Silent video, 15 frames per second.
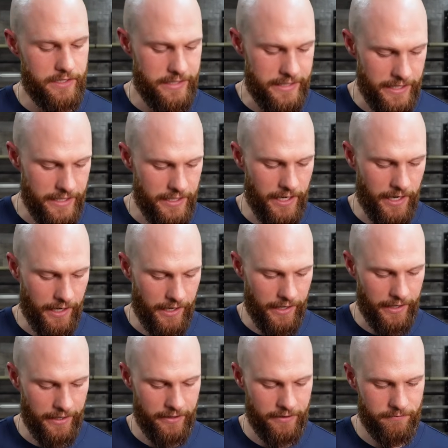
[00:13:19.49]
Did
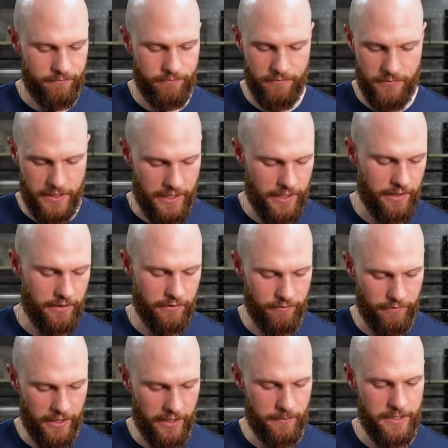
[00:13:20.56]
I take
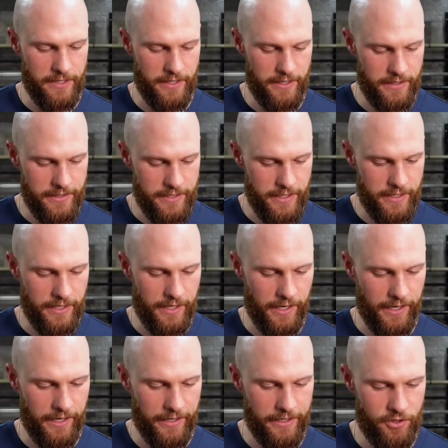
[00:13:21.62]
vitamin D? Did
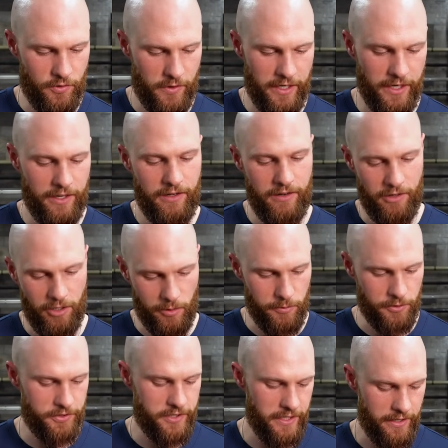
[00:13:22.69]
I drink
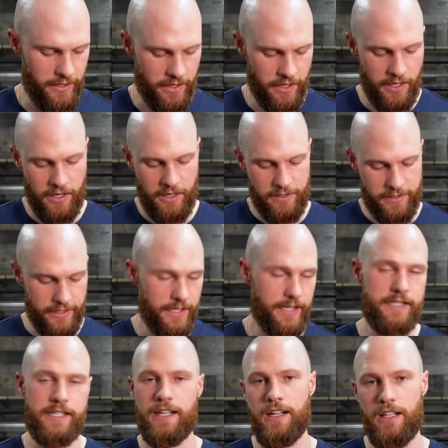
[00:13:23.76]
herbal tea? Did I
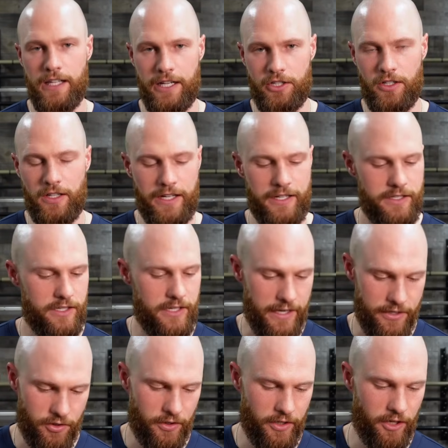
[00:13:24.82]
take electrolytes?
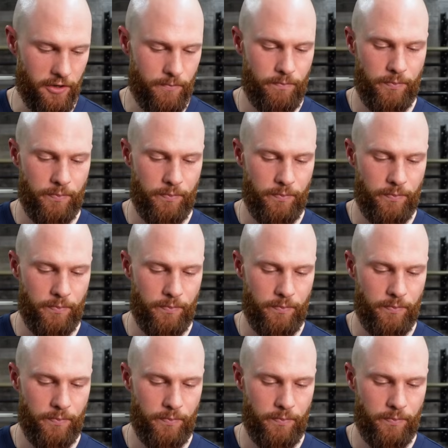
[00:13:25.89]
Yes or no?